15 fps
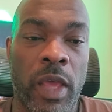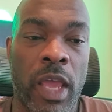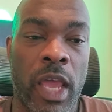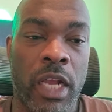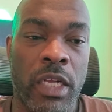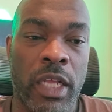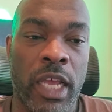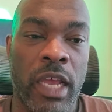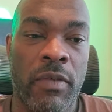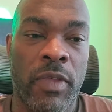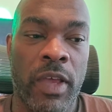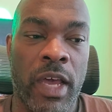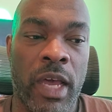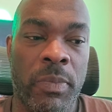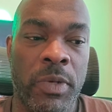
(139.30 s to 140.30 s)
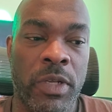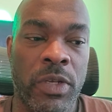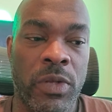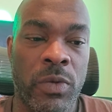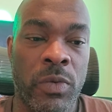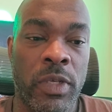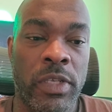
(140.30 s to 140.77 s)
actually have the option
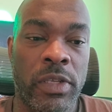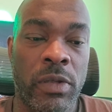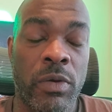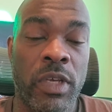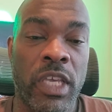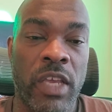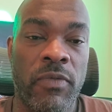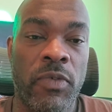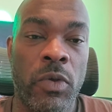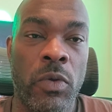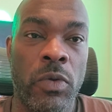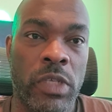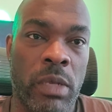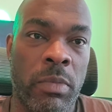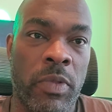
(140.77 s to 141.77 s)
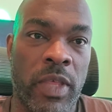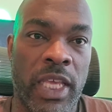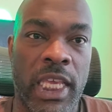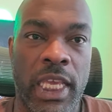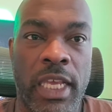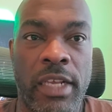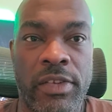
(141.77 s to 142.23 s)
to still give you some of the
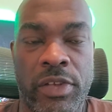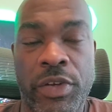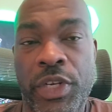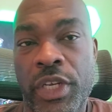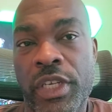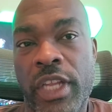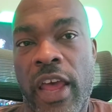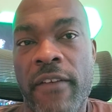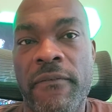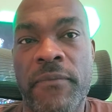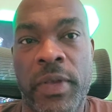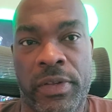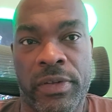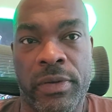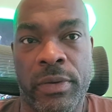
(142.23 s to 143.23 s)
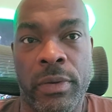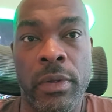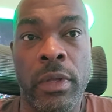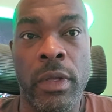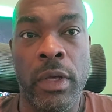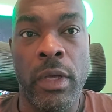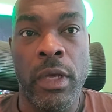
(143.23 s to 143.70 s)
keys. They're just not physical.
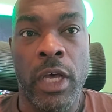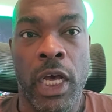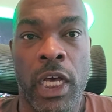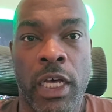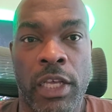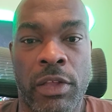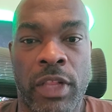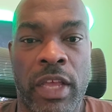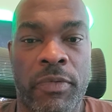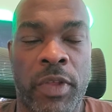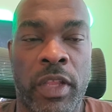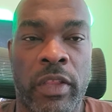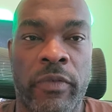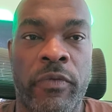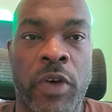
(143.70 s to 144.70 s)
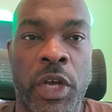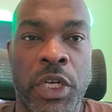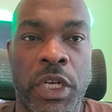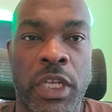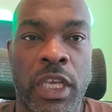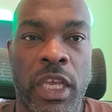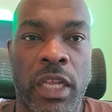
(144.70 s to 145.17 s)
You'll have to hit the
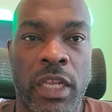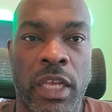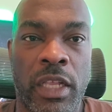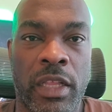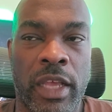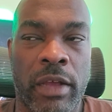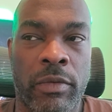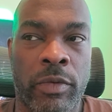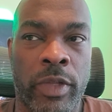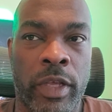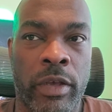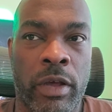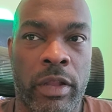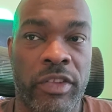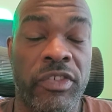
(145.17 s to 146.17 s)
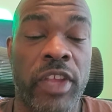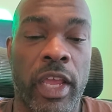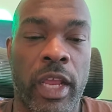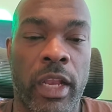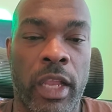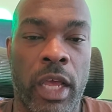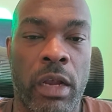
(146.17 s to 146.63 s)
function key to get to that, what they call a
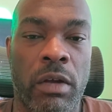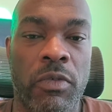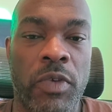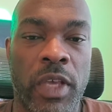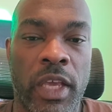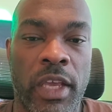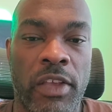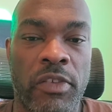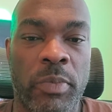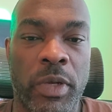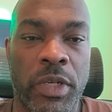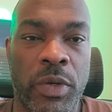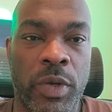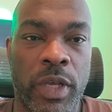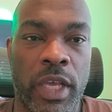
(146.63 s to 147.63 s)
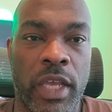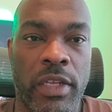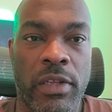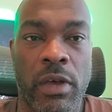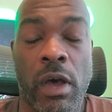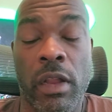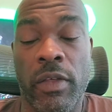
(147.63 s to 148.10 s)
second layer of keys, but you can get
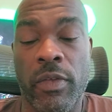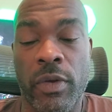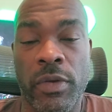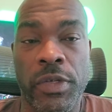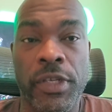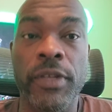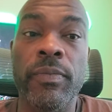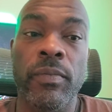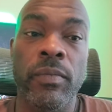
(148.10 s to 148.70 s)
to all of those